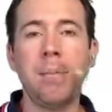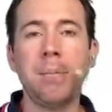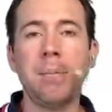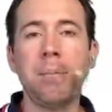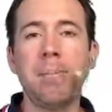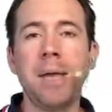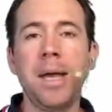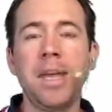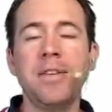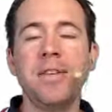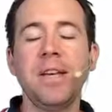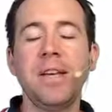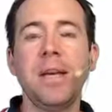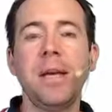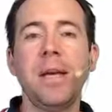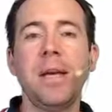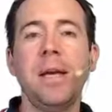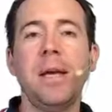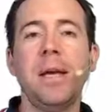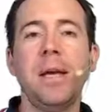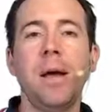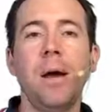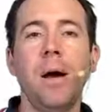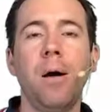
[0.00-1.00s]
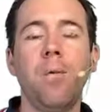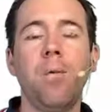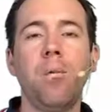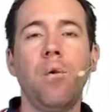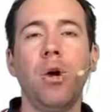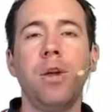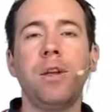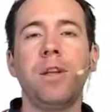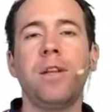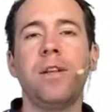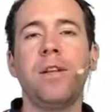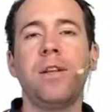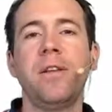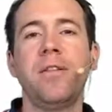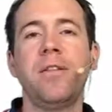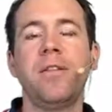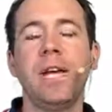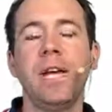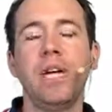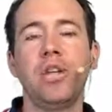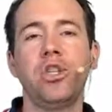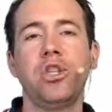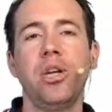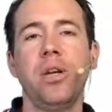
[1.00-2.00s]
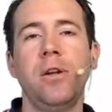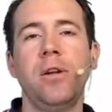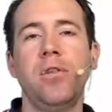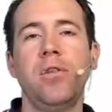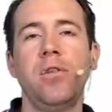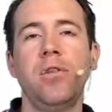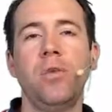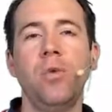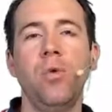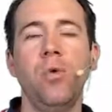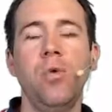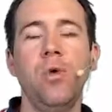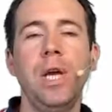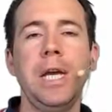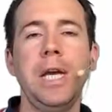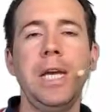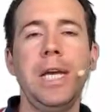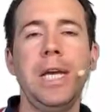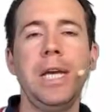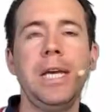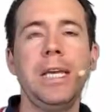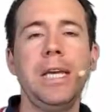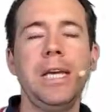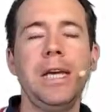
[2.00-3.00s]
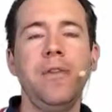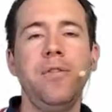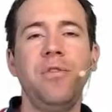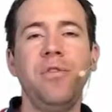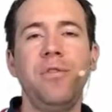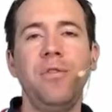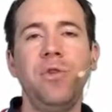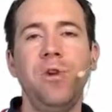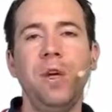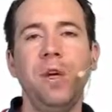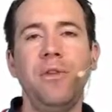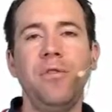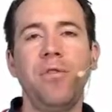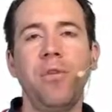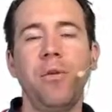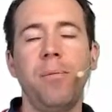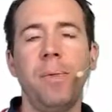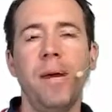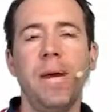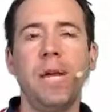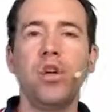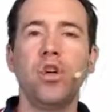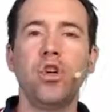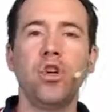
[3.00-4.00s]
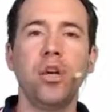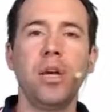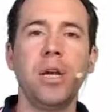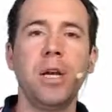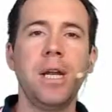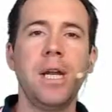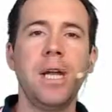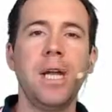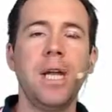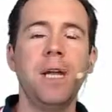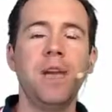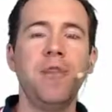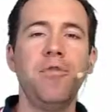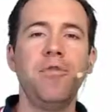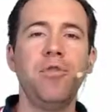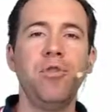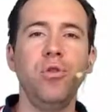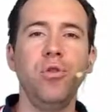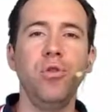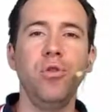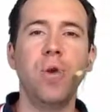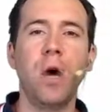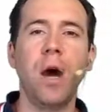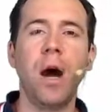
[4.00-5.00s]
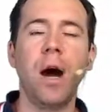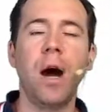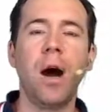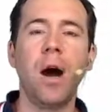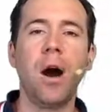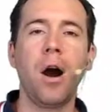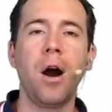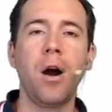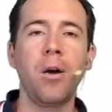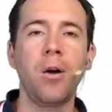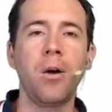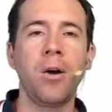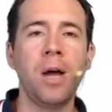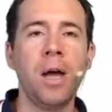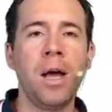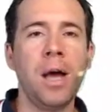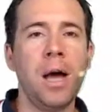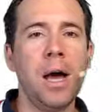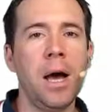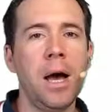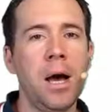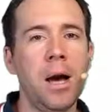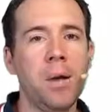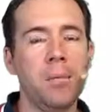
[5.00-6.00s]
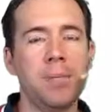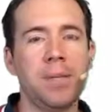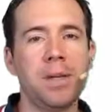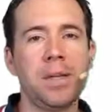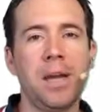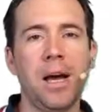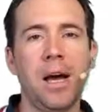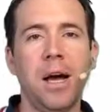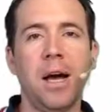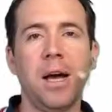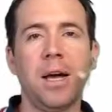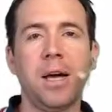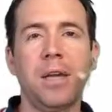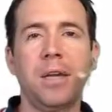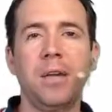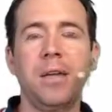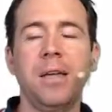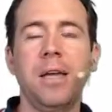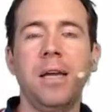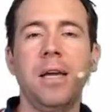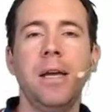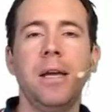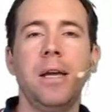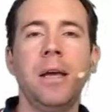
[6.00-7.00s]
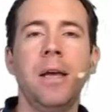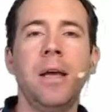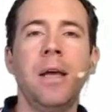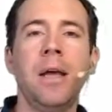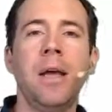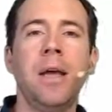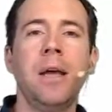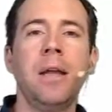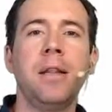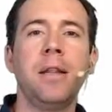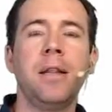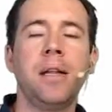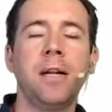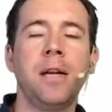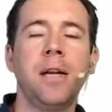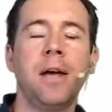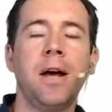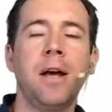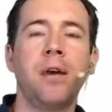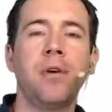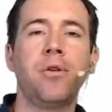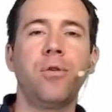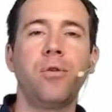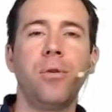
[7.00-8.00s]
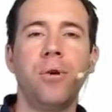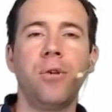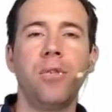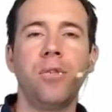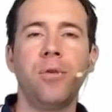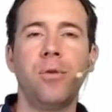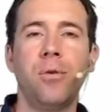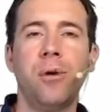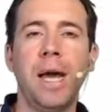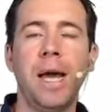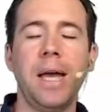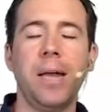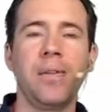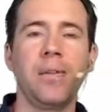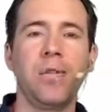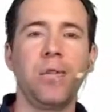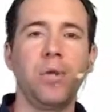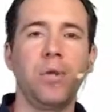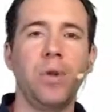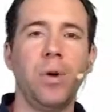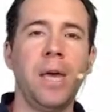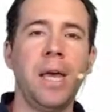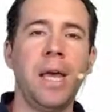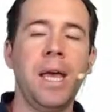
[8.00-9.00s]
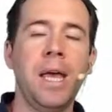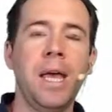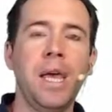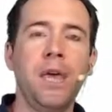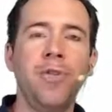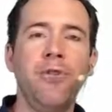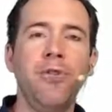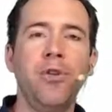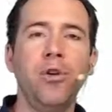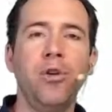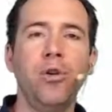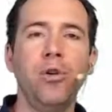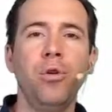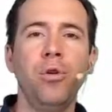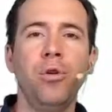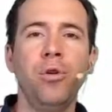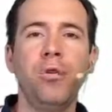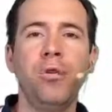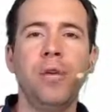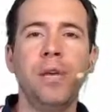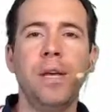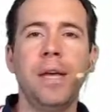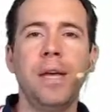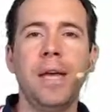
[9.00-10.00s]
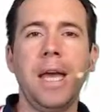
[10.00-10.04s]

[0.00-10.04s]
Basically, what the section is doing, it gives you information if you are targeting the countries right. So if you're using